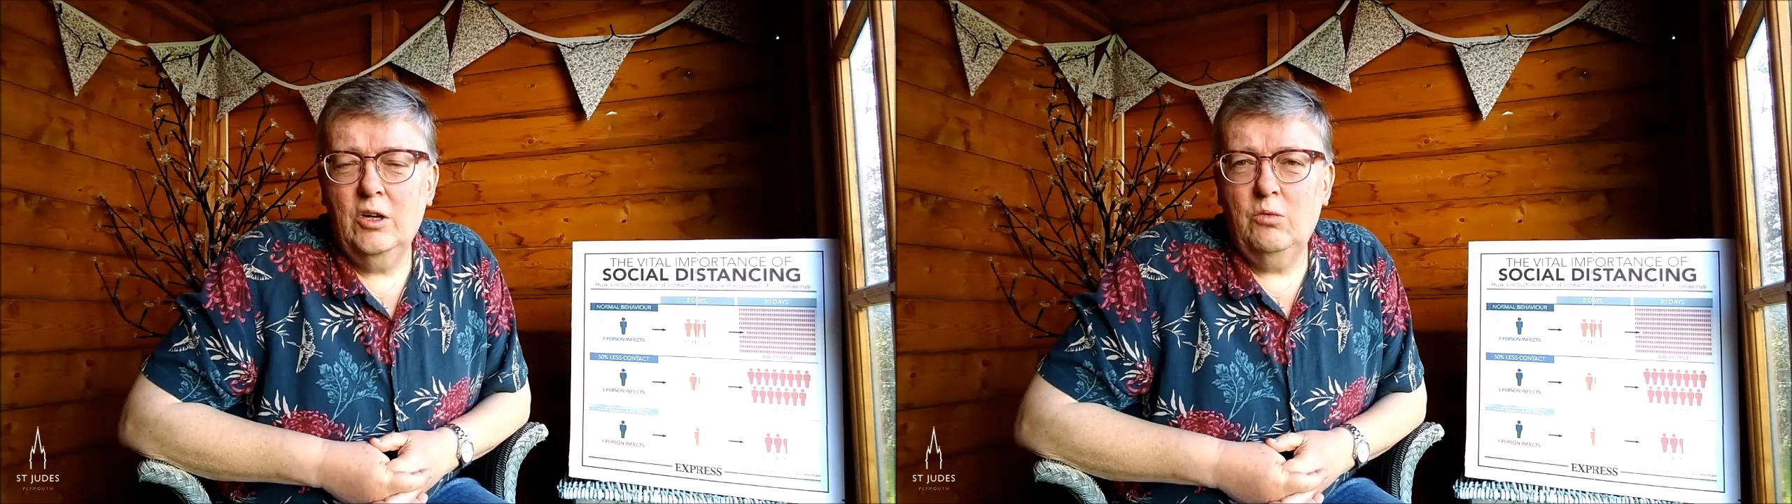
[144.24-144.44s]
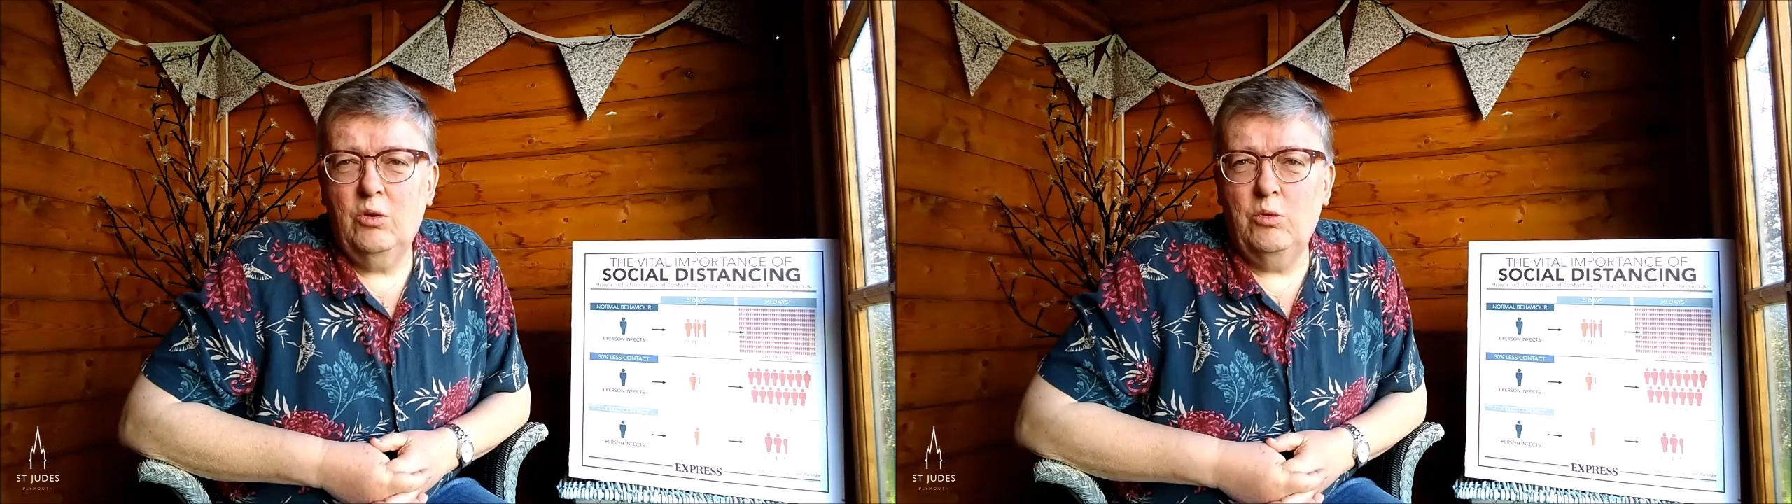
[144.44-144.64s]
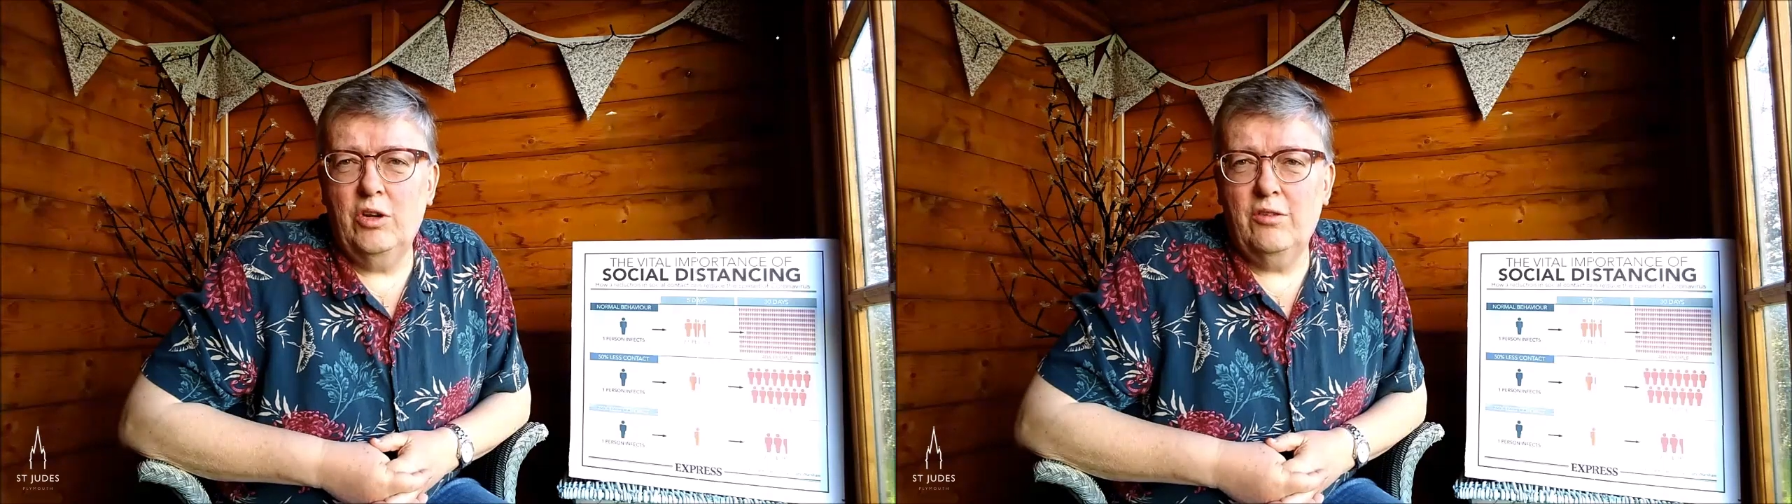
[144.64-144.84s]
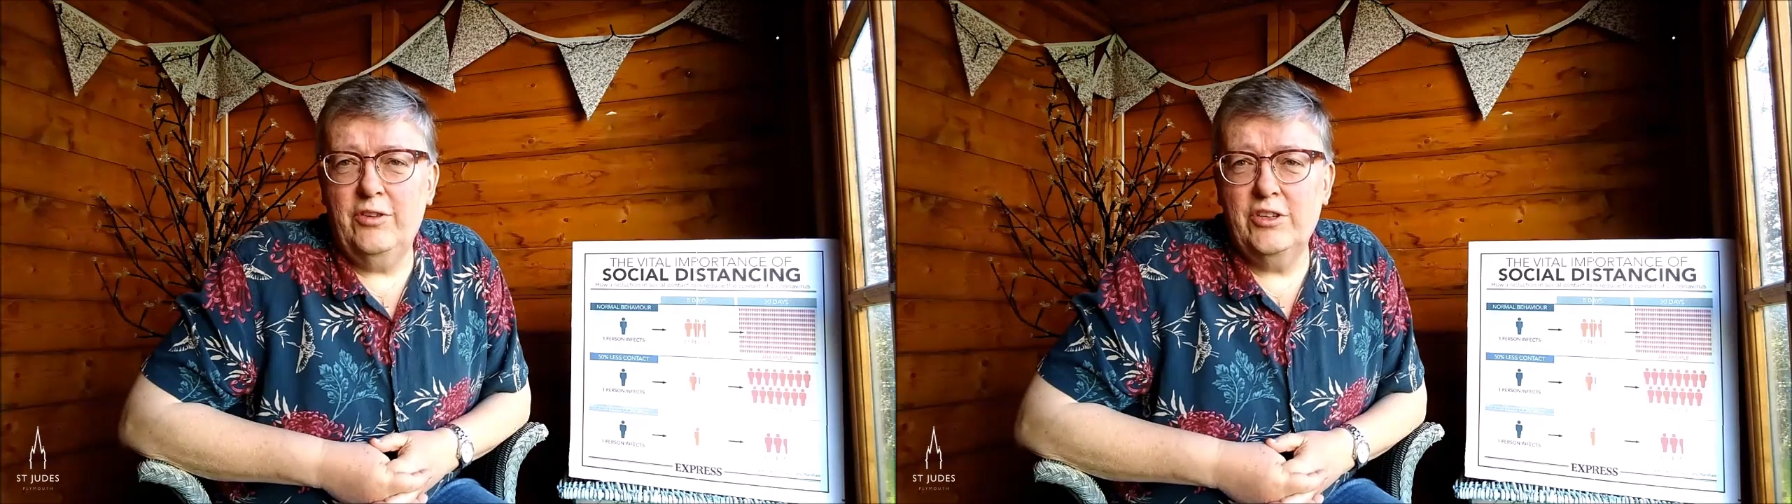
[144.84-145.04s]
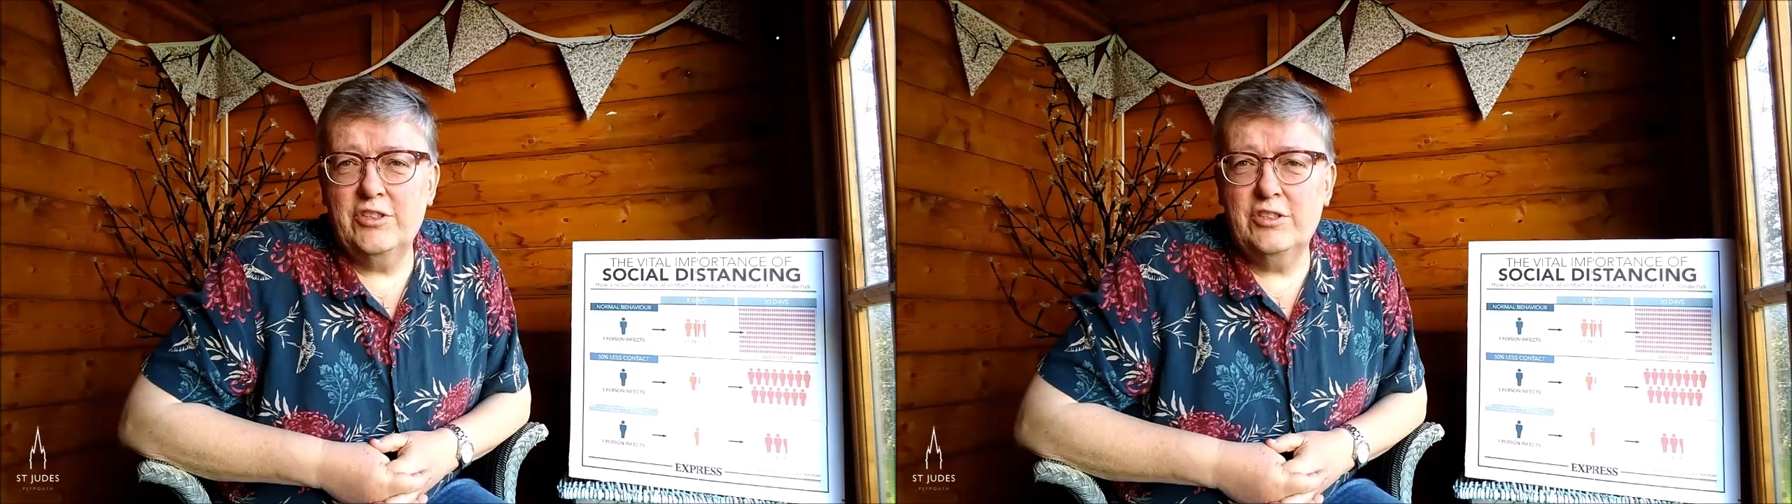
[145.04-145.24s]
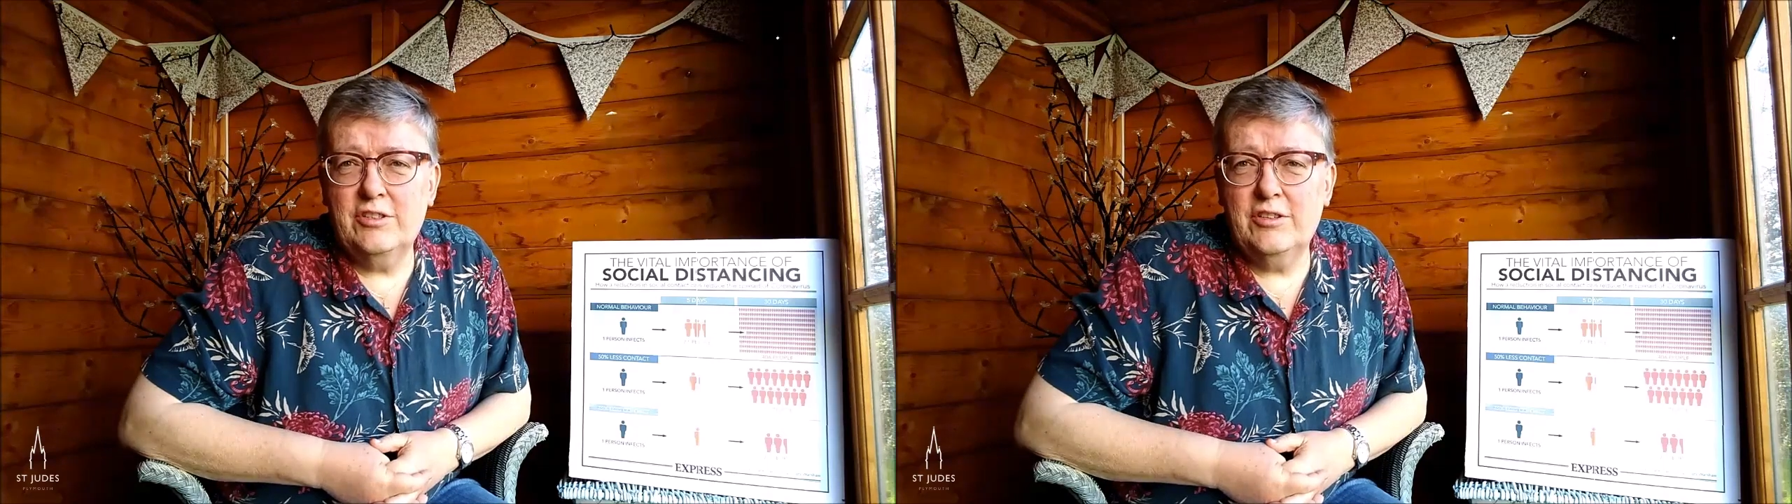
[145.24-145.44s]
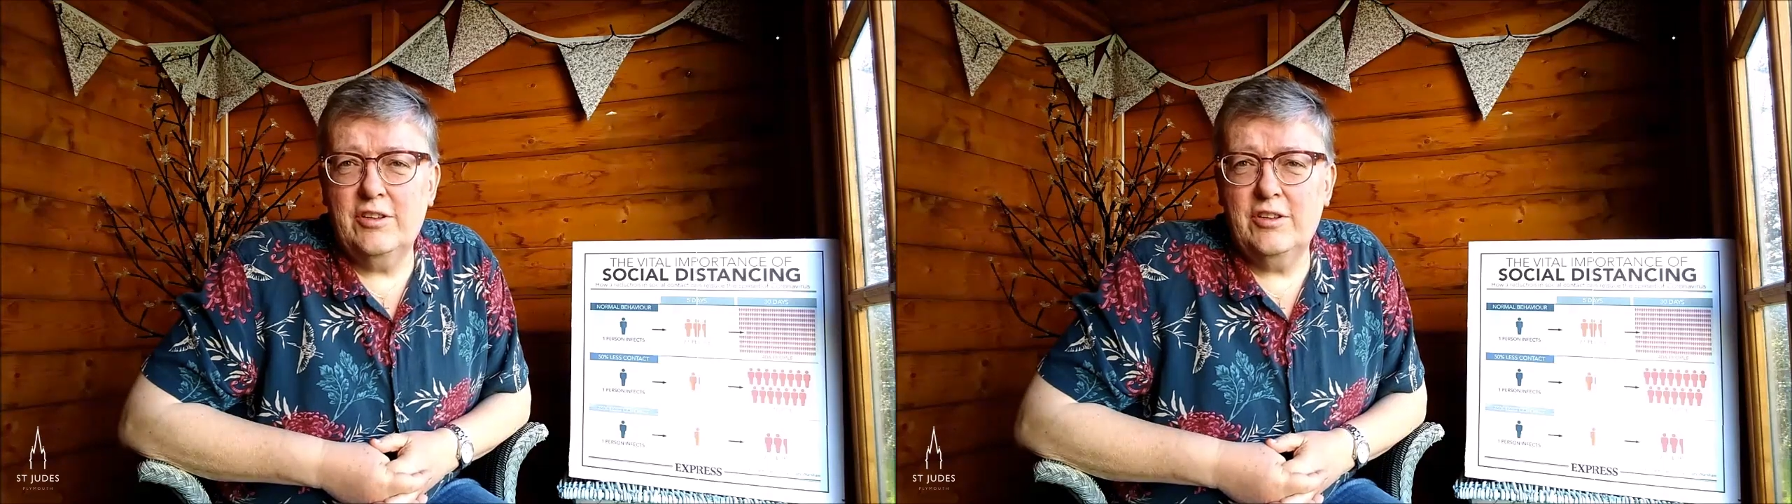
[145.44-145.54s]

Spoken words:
Well, one of the first